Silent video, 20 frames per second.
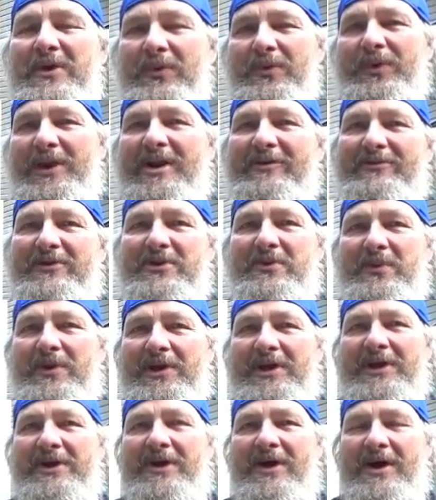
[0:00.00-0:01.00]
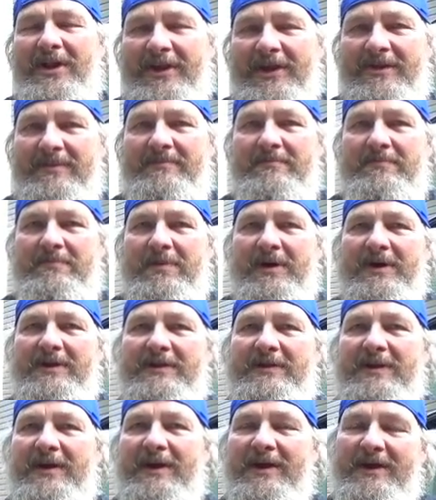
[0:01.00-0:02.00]
whatever you want to call it. But
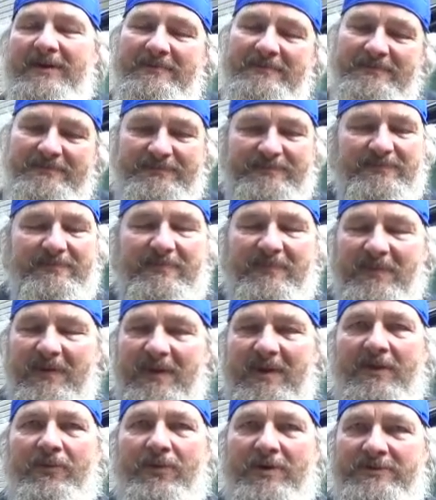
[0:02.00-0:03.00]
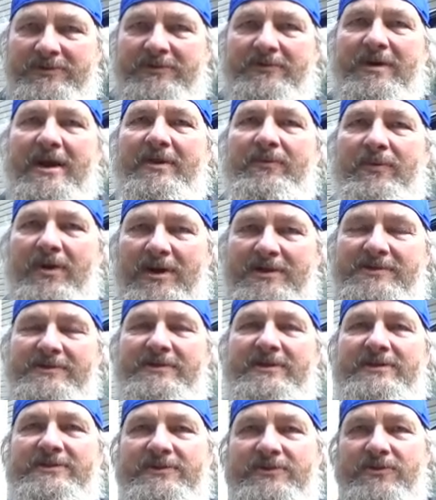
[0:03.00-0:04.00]
it was great
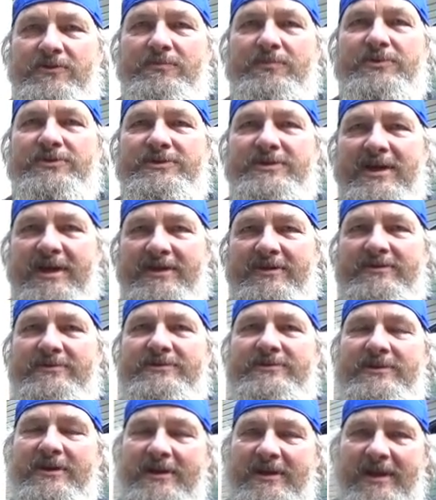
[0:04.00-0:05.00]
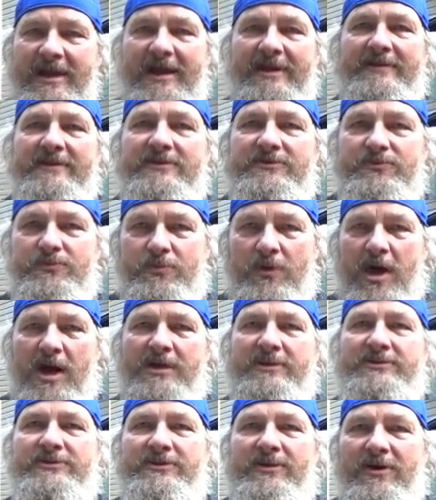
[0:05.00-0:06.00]
watching these 2%ers and these
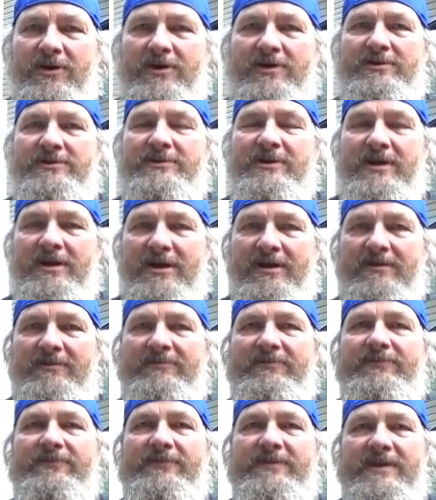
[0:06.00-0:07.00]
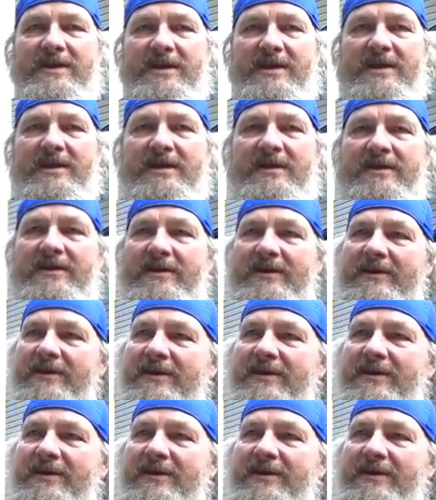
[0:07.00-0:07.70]
rock stars of the